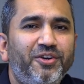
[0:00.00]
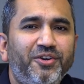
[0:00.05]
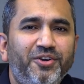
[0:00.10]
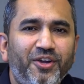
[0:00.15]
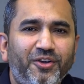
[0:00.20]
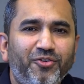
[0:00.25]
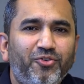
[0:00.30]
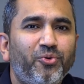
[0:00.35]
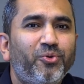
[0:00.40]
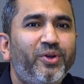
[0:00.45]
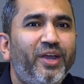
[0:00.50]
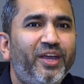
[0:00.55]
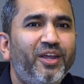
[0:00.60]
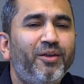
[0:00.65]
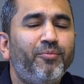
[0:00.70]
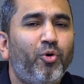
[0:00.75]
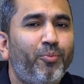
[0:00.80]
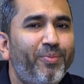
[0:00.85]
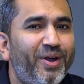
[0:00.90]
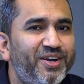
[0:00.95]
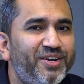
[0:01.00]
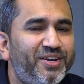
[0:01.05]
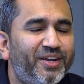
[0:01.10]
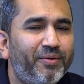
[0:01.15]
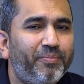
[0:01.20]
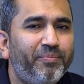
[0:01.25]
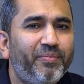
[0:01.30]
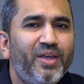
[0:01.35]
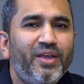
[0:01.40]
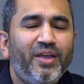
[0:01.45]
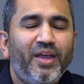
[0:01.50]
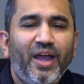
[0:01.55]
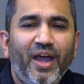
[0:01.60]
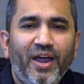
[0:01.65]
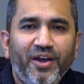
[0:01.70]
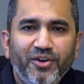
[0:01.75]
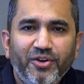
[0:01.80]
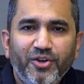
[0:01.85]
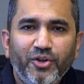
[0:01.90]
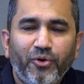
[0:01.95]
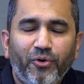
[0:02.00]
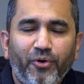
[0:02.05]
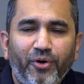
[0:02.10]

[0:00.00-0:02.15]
just to gain momentum and